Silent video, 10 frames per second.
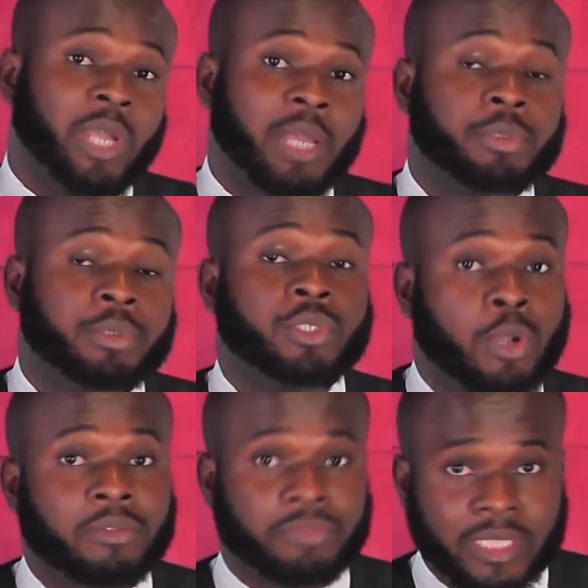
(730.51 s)
you are able to
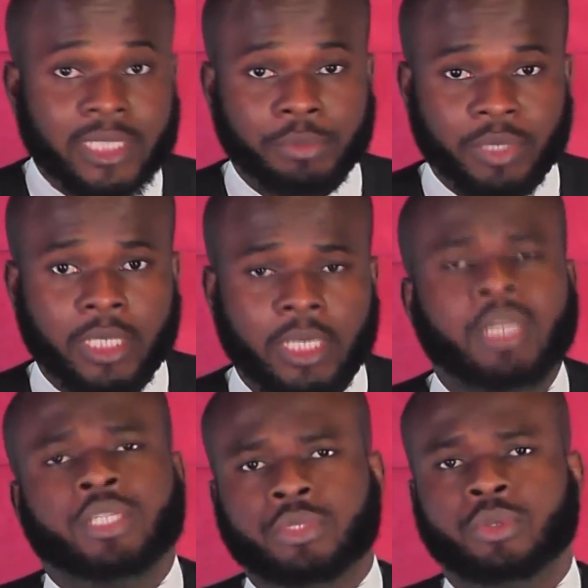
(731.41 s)
convince me
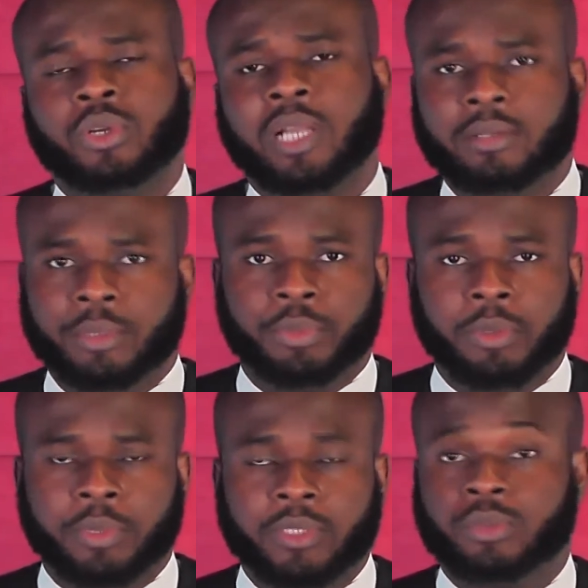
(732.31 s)
to look out the
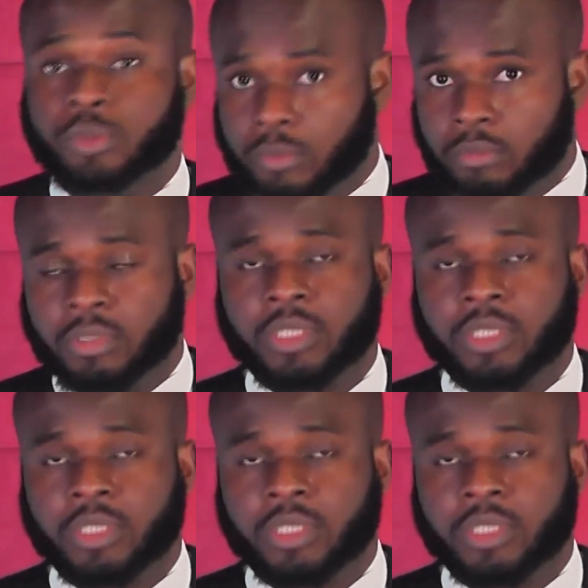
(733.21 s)
property,